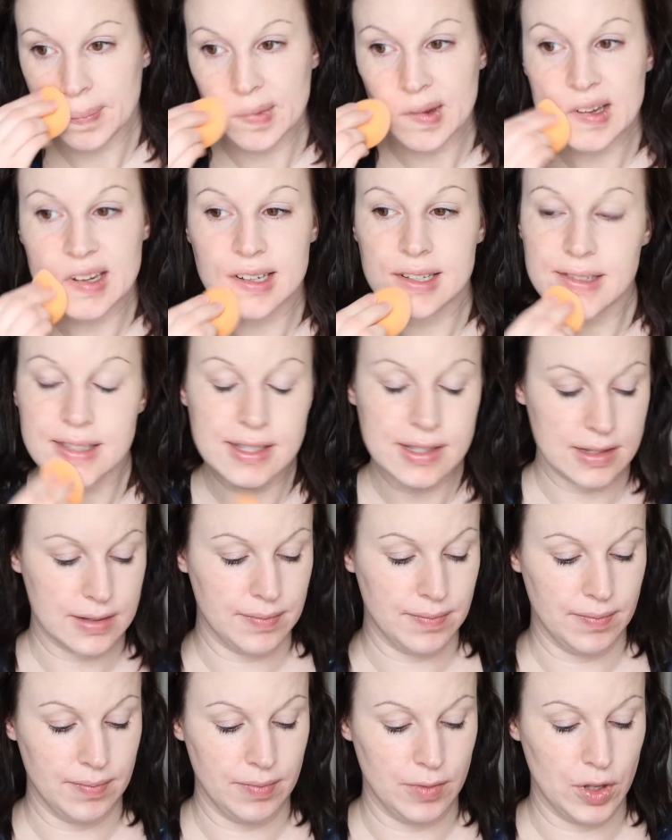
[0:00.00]
It does
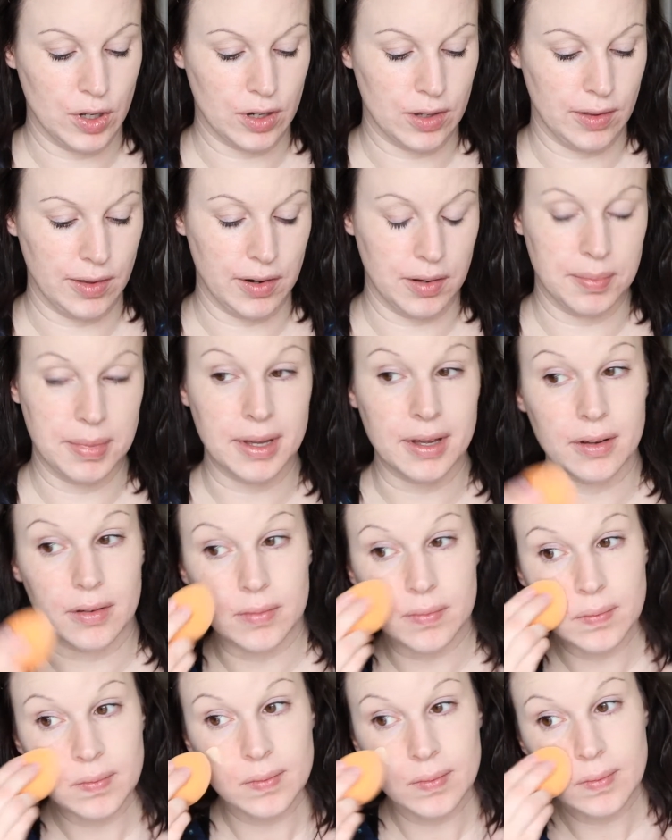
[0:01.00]
look a little
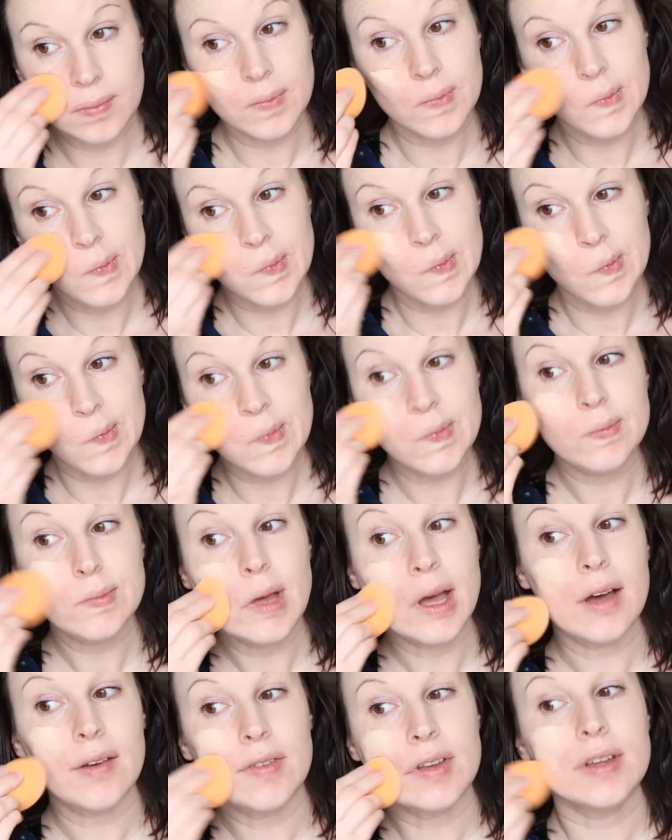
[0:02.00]
bit
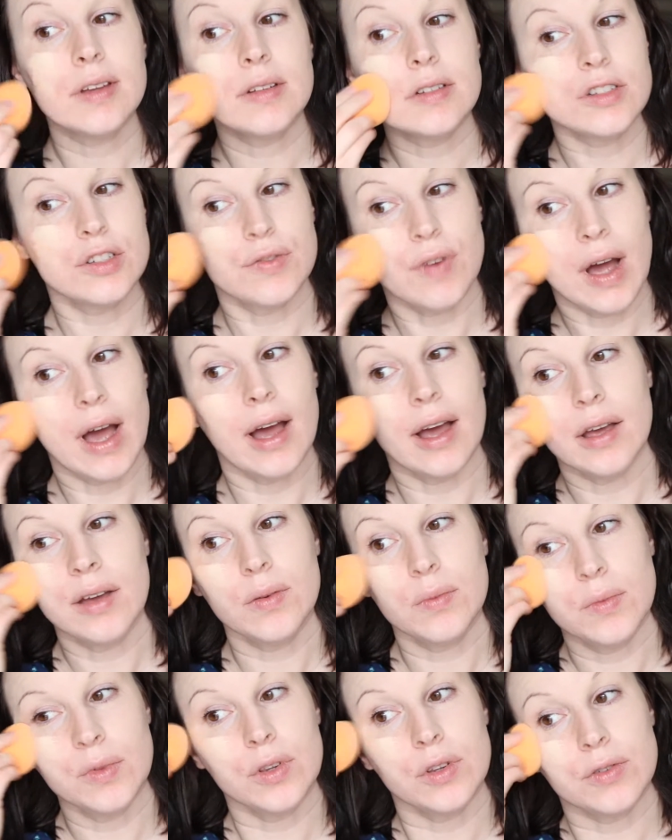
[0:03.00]
heavy and dry
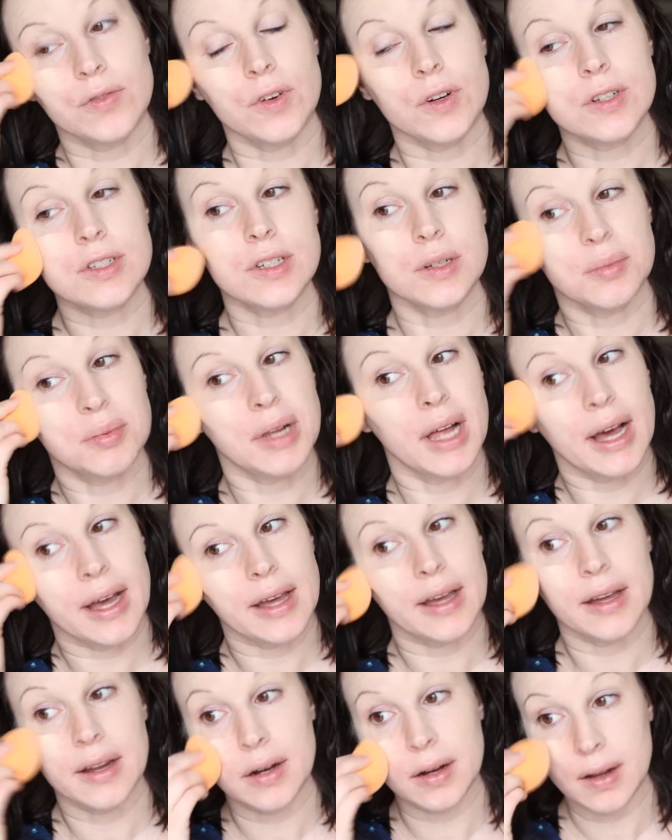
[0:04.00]
when you first apply
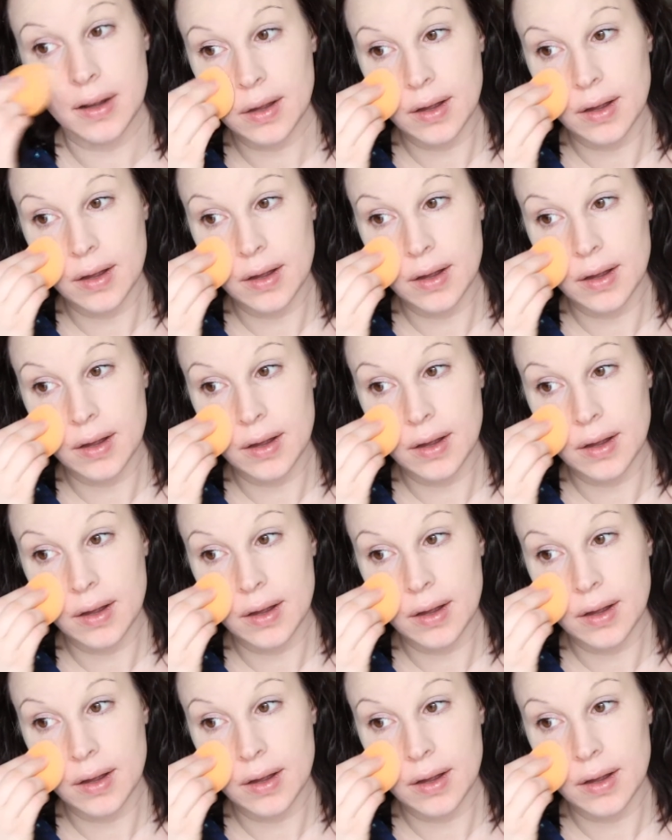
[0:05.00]
it,